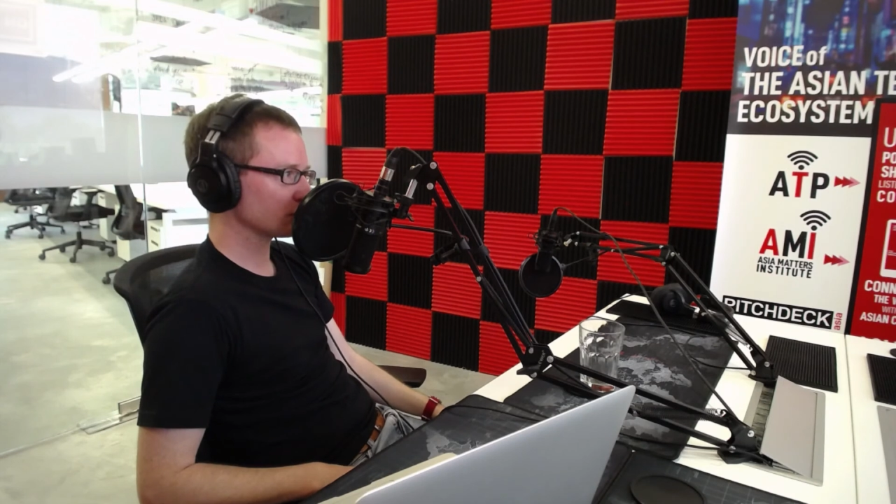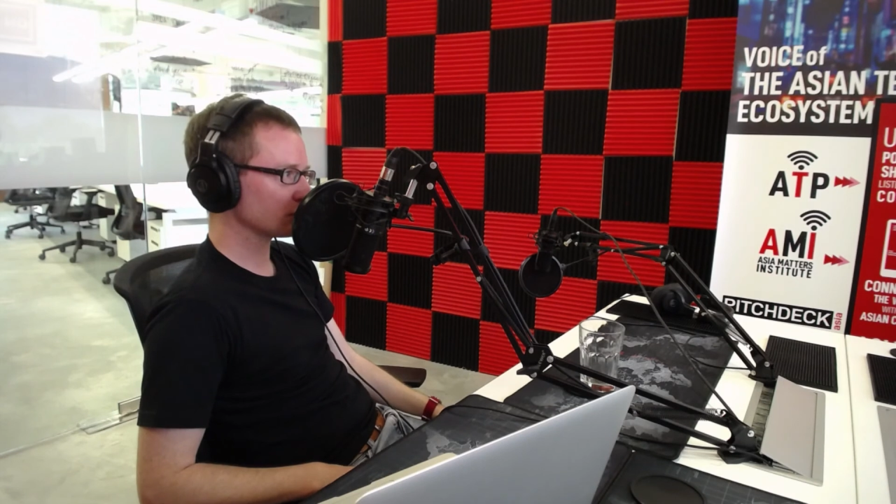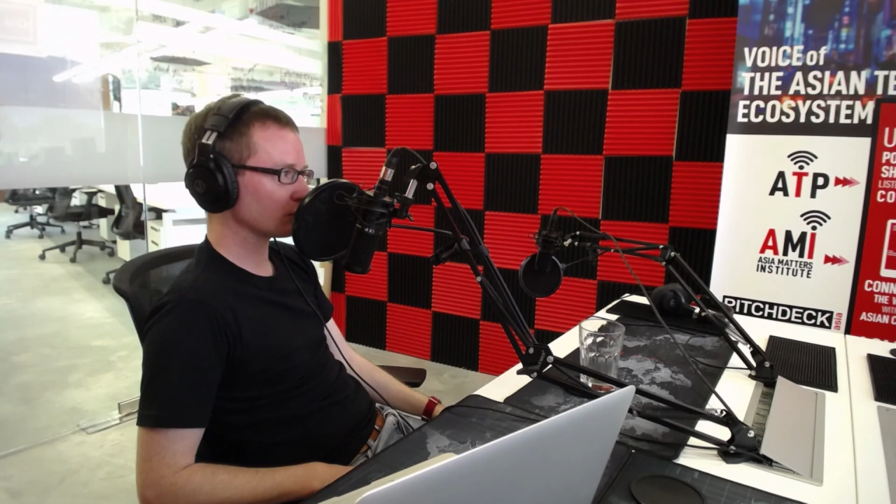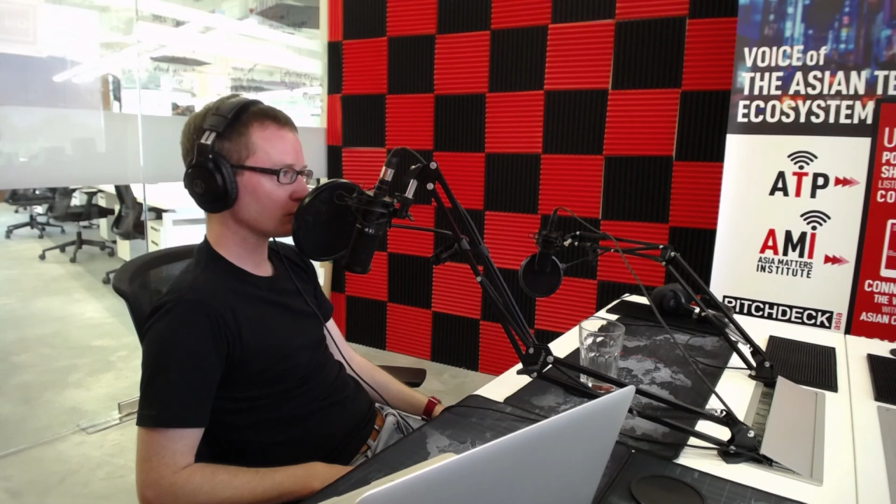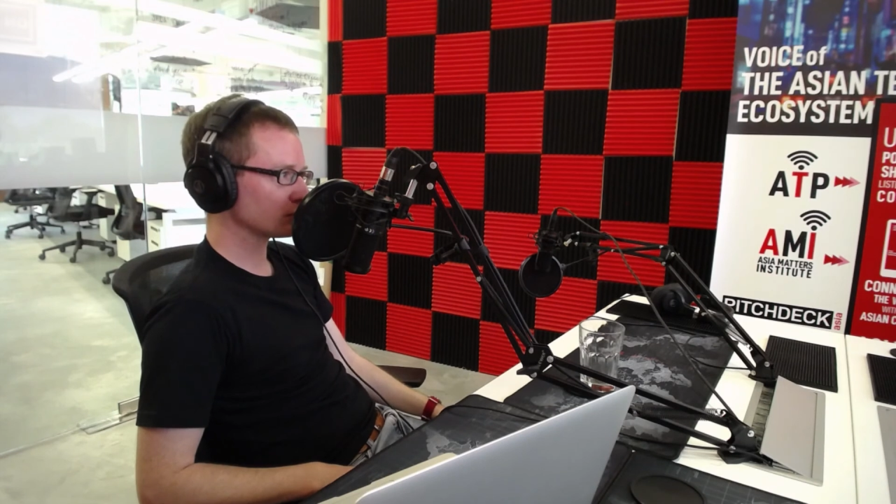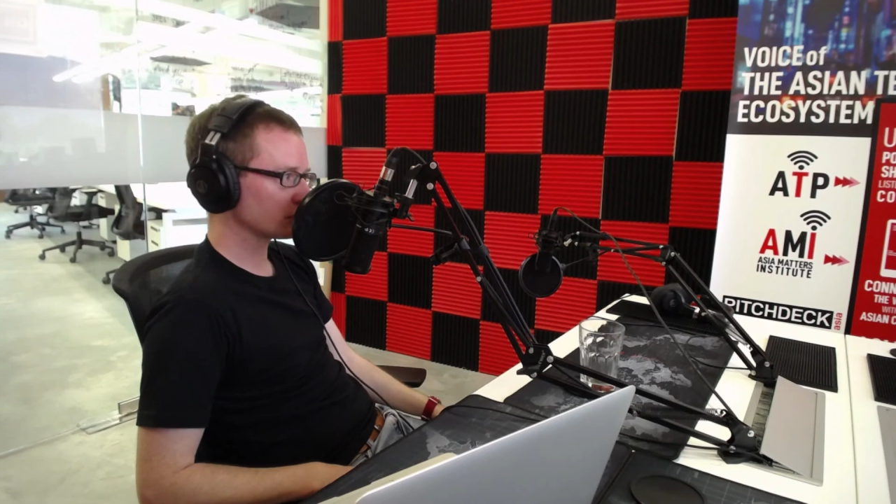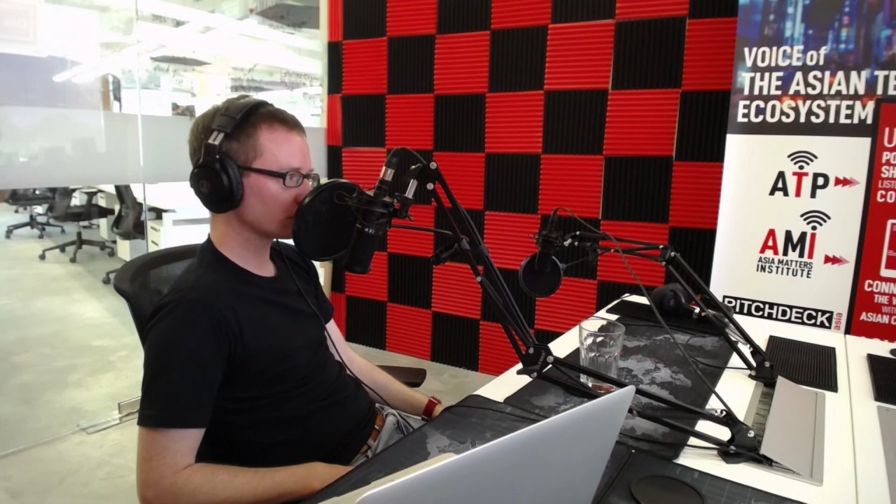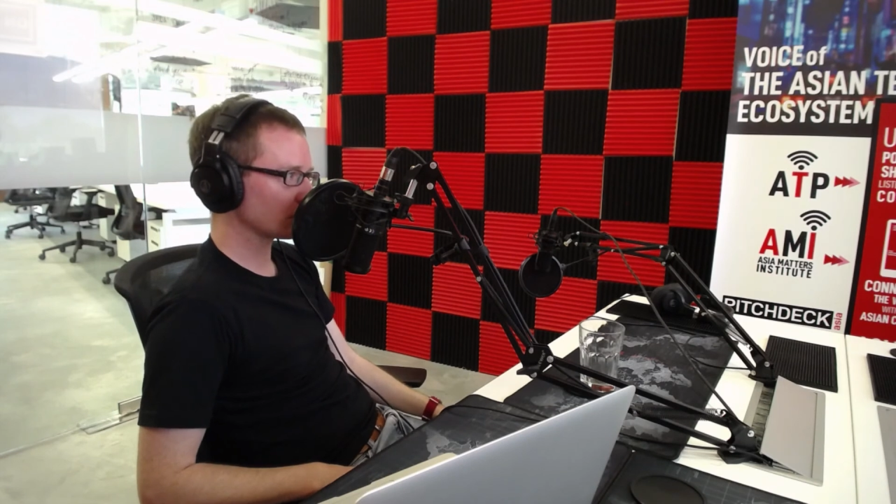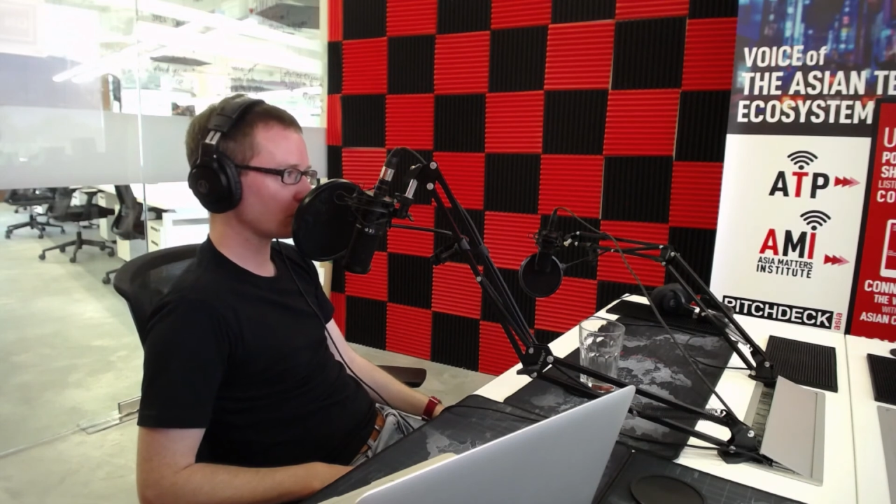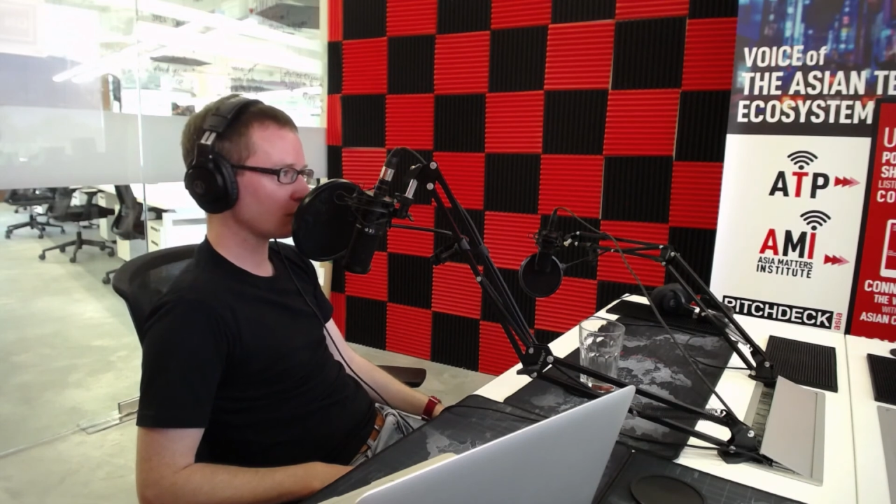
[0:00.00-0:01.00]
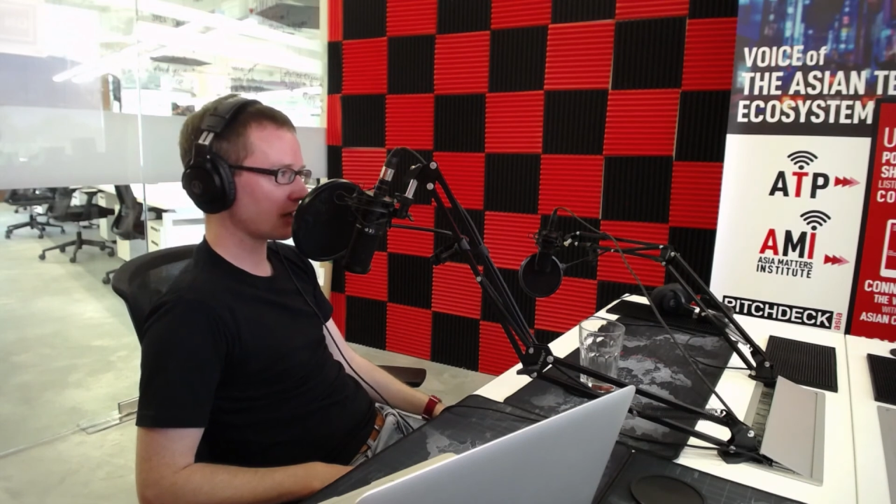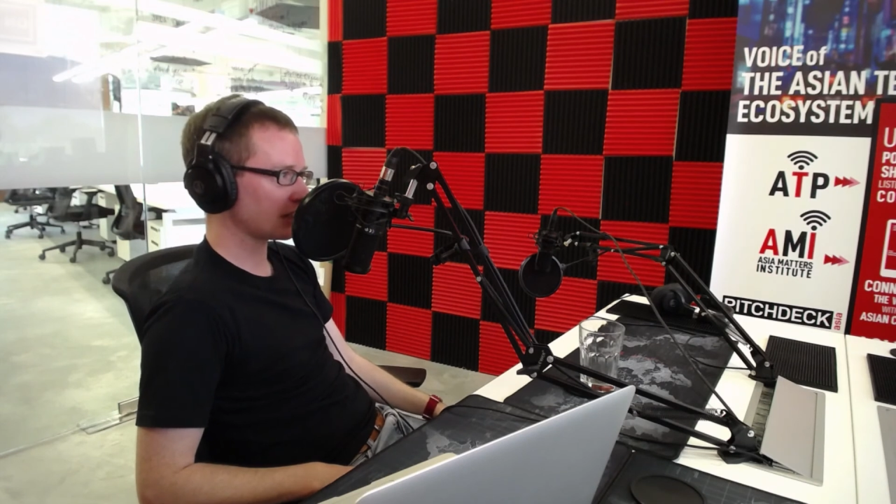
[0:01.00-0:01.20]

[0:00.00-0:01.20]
resource. So